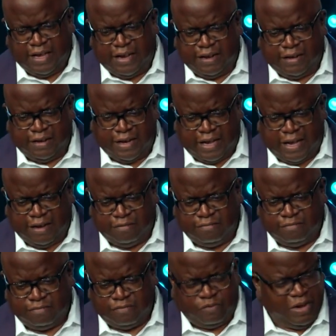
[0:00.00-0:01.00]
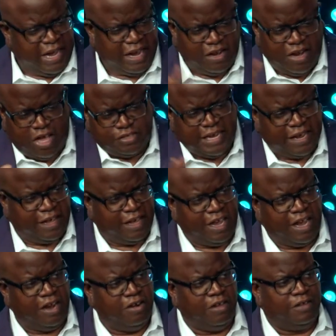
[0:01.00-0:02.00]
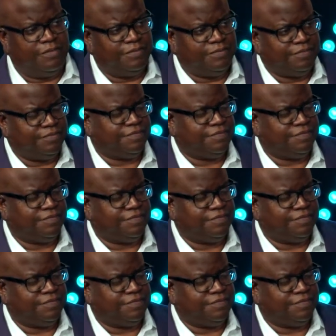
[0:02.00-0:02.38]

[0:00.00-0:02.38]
And we got it all taken care of.